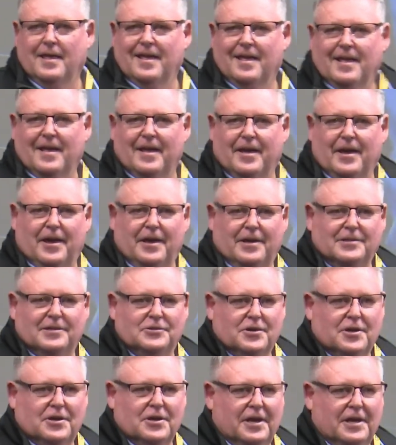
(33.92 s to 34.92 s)
he
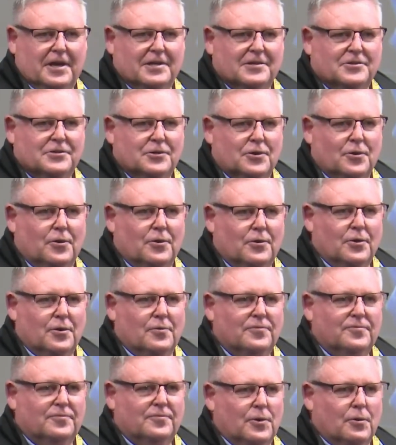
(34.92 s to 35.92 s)
is
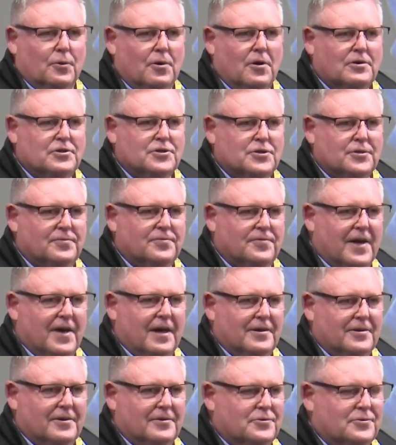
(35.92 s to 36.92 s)
your auction,
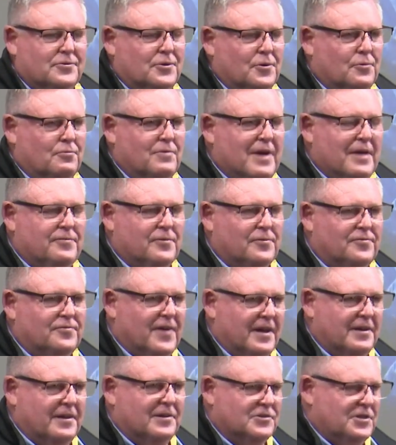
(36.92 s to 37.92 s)
your raffle fate is in